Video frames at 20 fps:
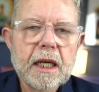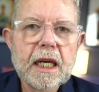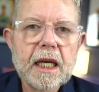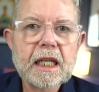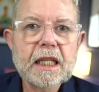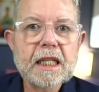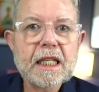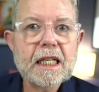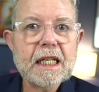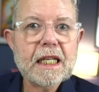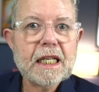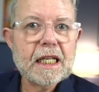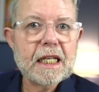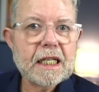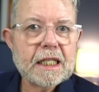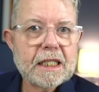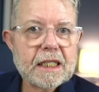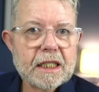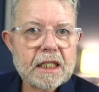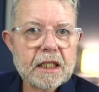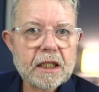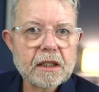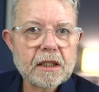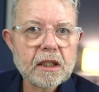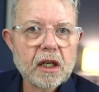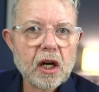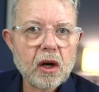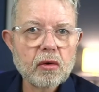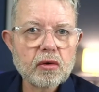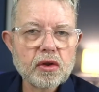In the
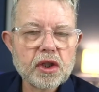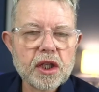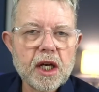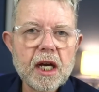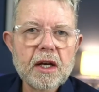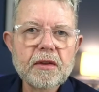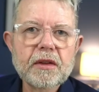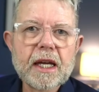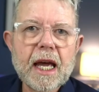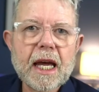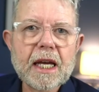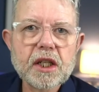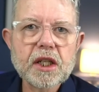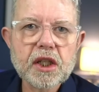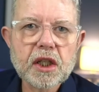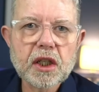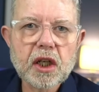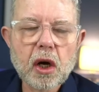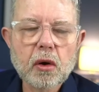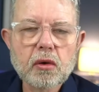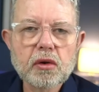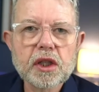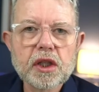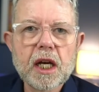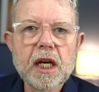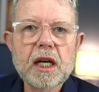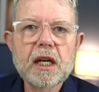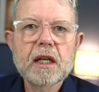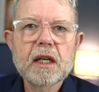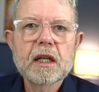Eastern culture, the Asian
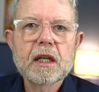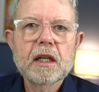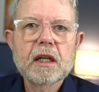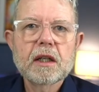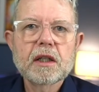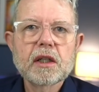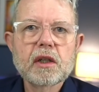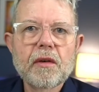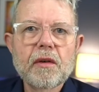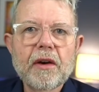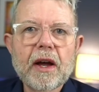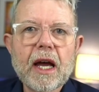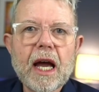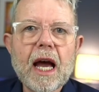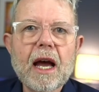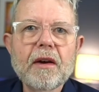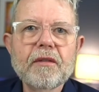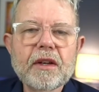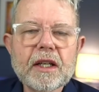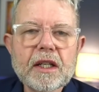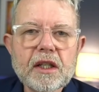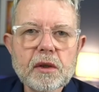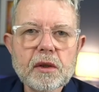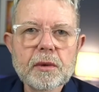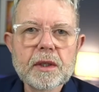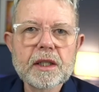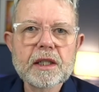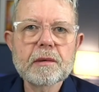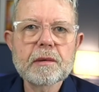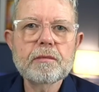culture, you have
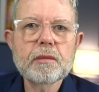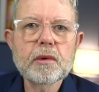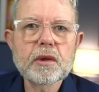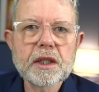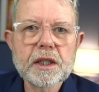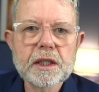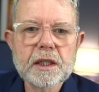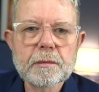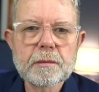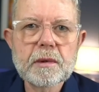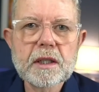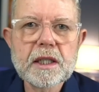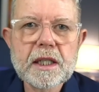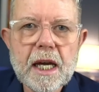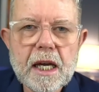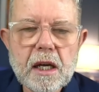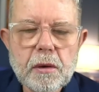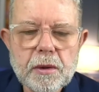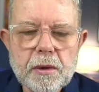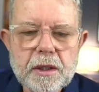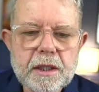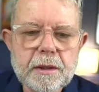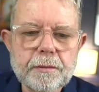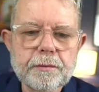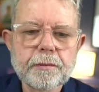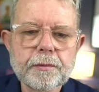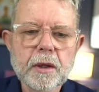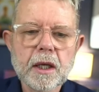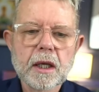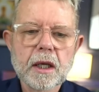Hinduism, Buddhism, and
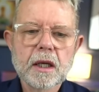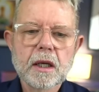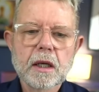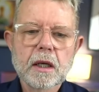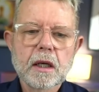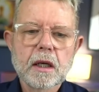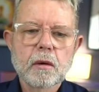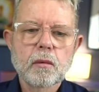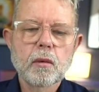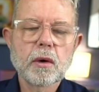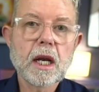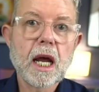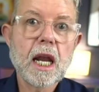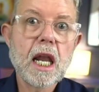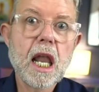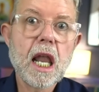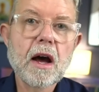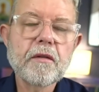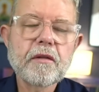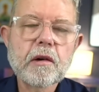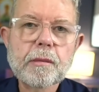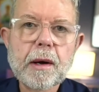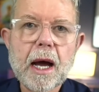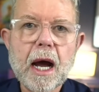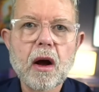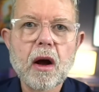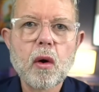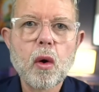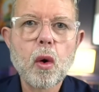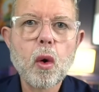Taoism. What I love
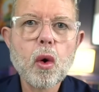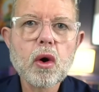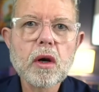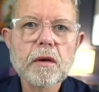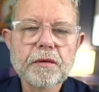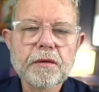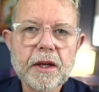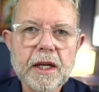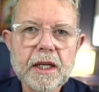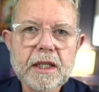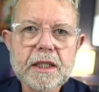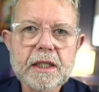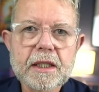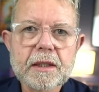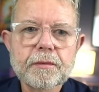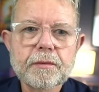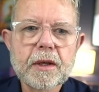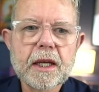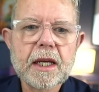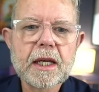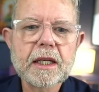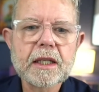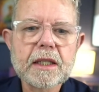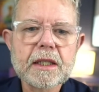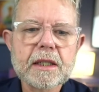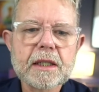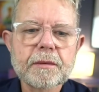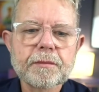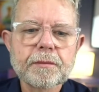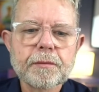about all of this
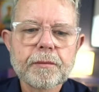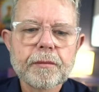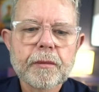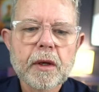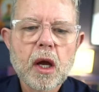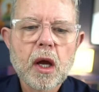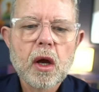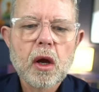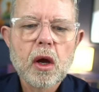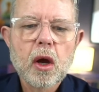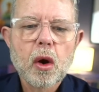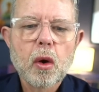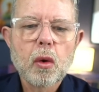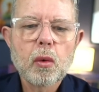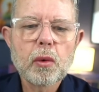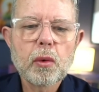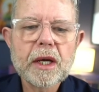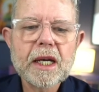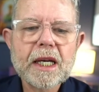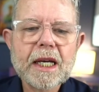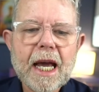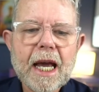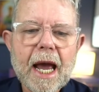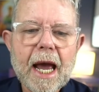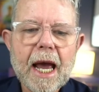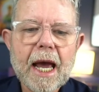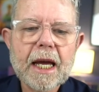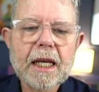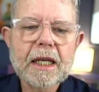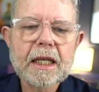is we
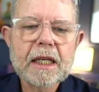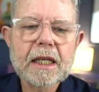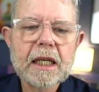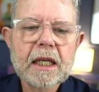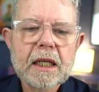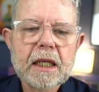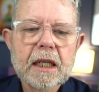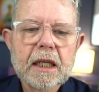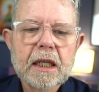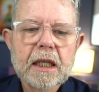can,